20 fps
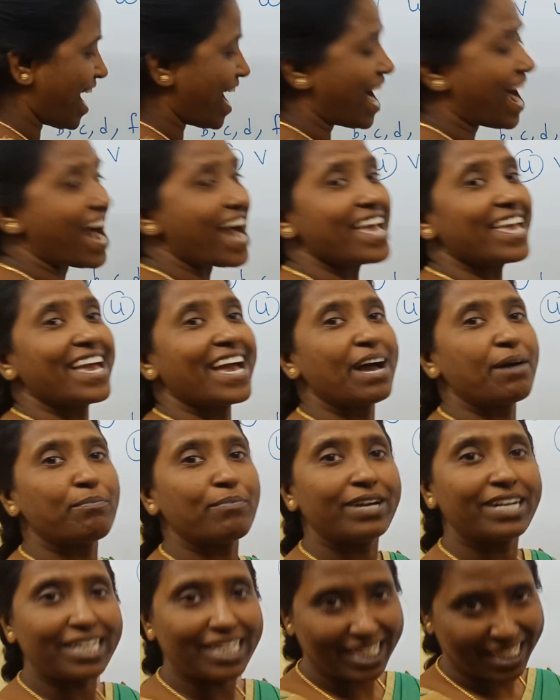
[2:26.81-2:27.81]

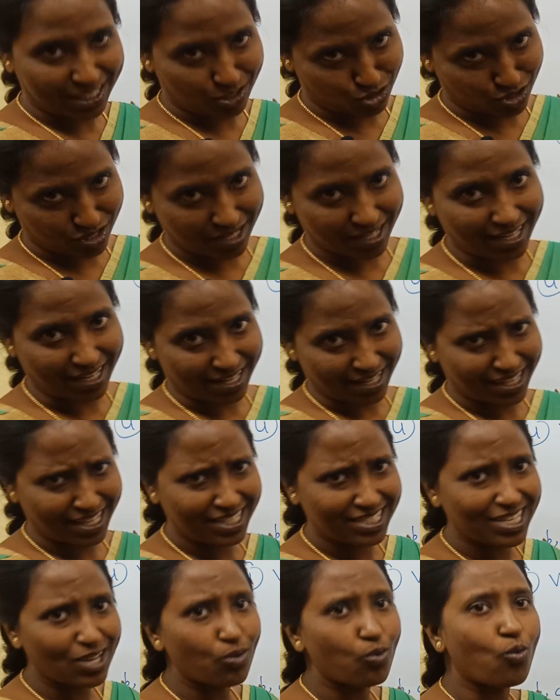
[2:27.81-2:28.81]
am a teacher.
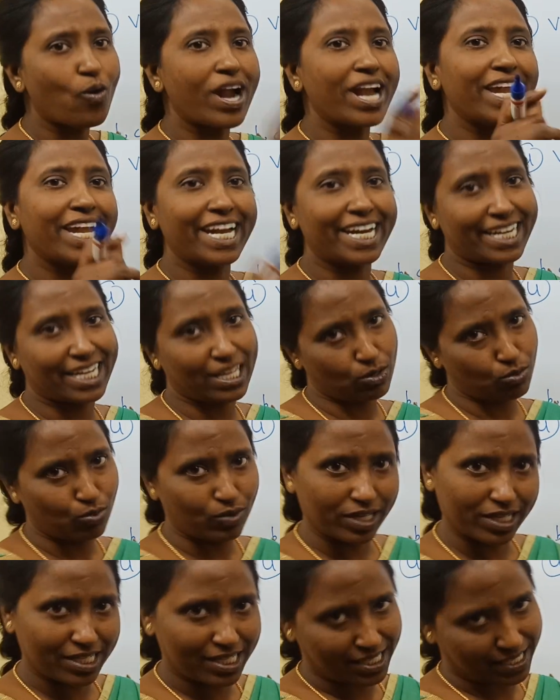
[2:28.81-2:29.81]
These are one letter
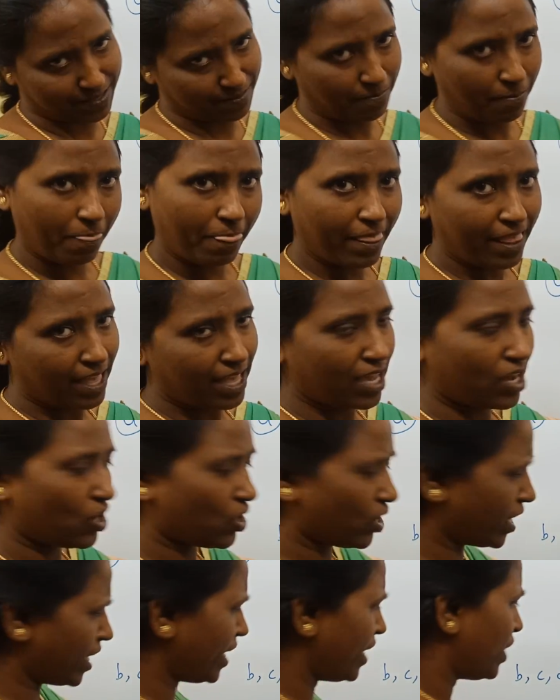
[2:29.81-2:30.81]
words.
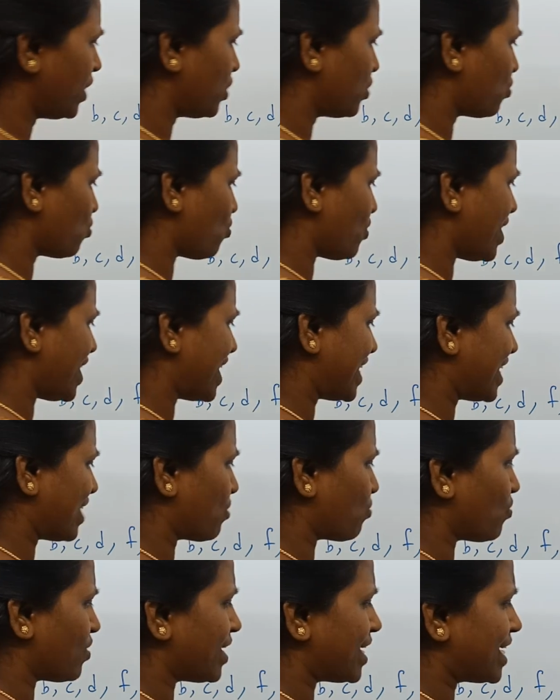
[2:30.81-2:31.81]
Okay, 2
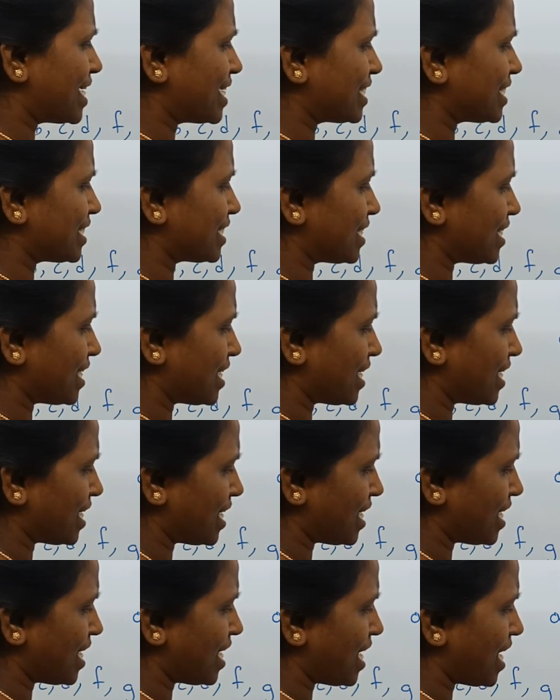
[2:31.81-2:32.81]
letter words.
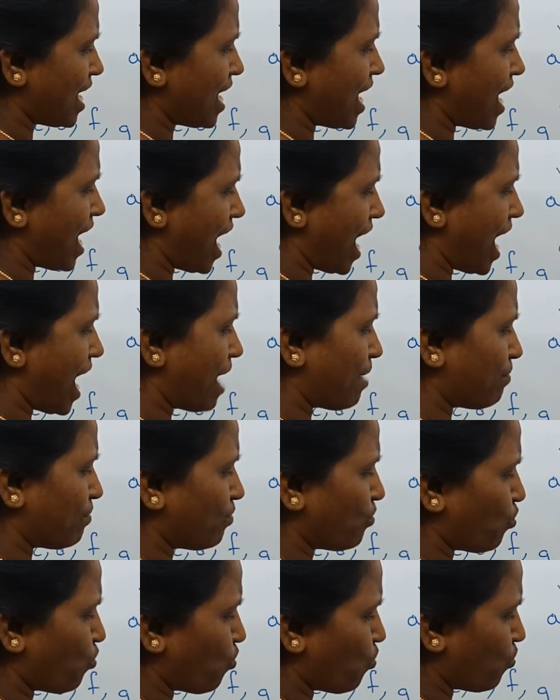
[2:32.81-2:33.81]
Am.
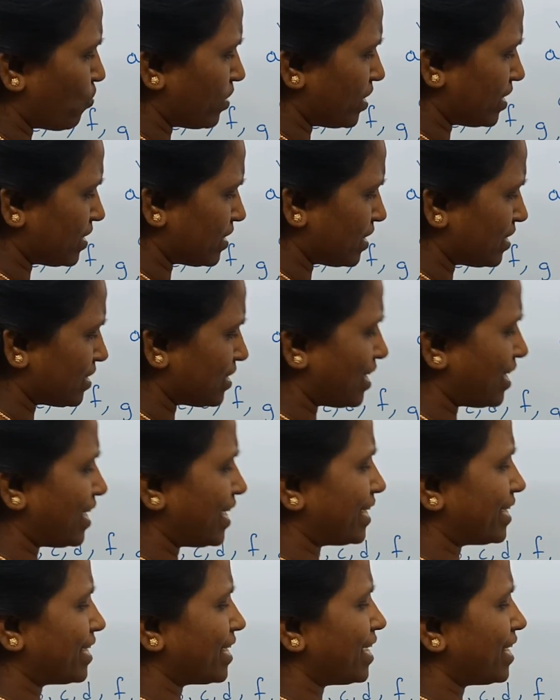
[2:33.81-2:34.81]
This is a
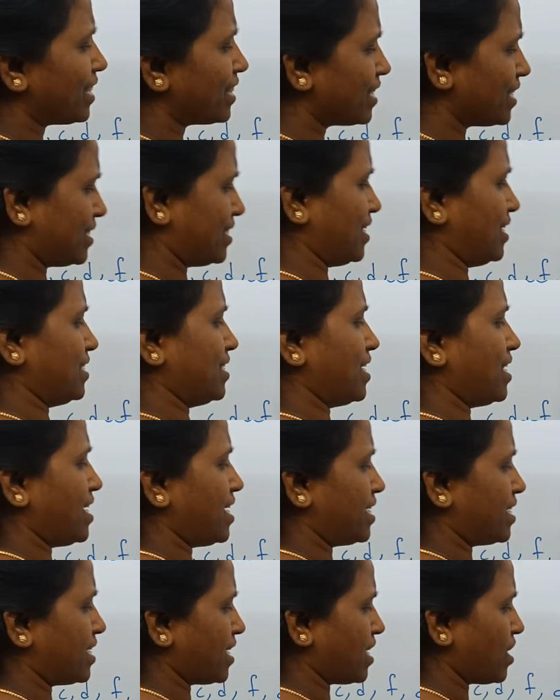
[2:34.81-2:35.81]
letter, this is a
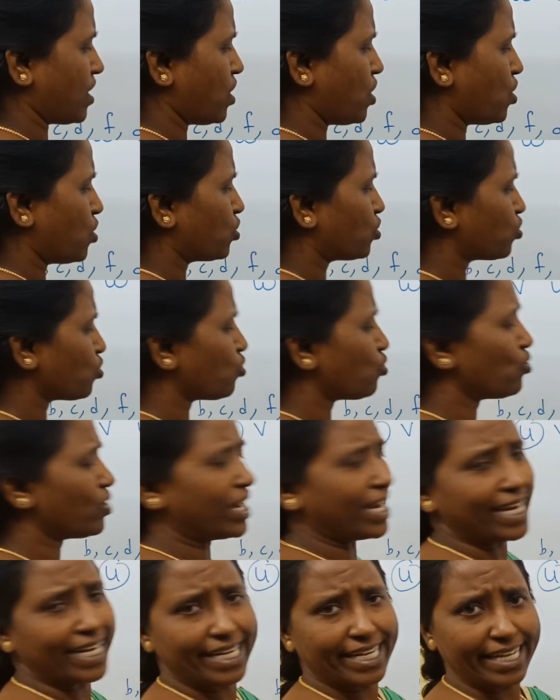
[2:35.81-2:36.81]
letter. 2
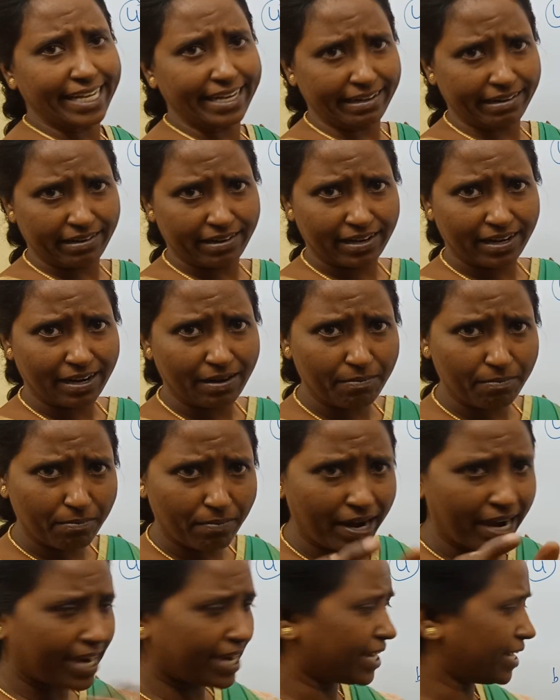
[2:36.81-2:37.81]
letter
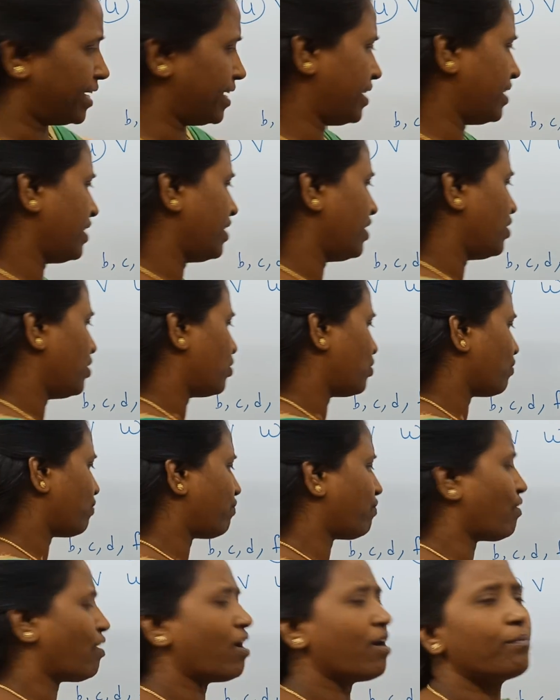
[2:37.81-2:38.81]
combined to
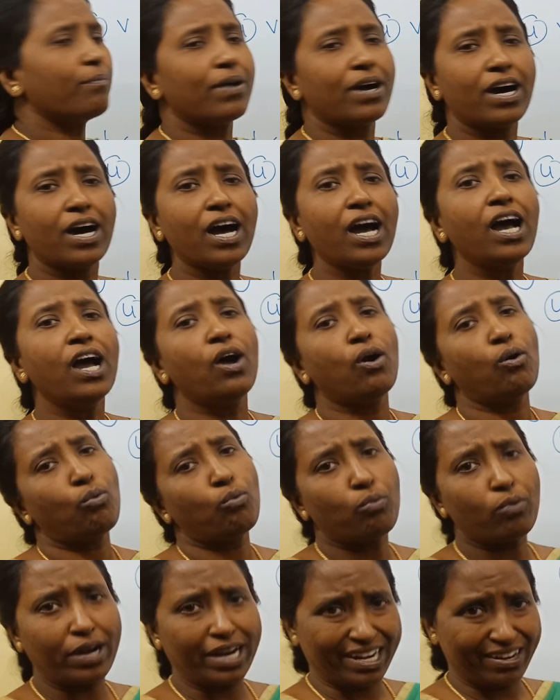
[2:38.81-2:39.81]
form a
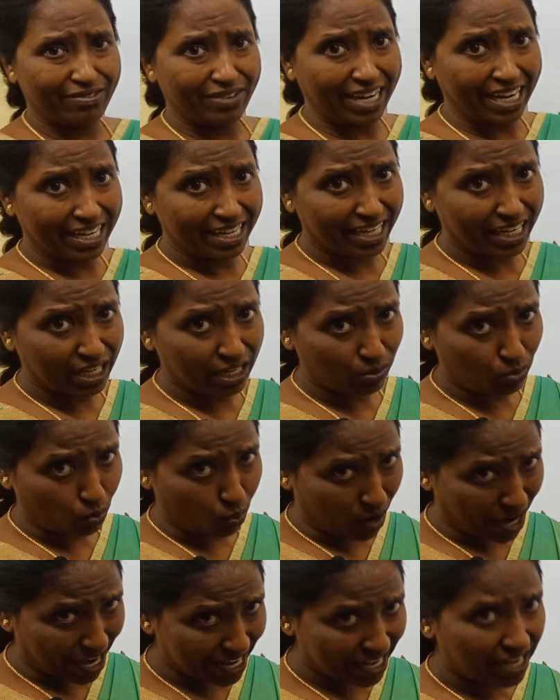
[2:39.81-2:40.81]
word. Any
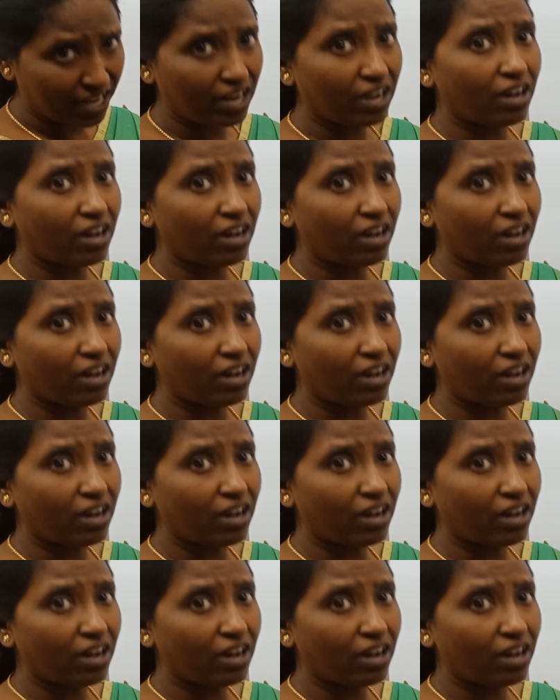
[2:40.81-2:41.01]
1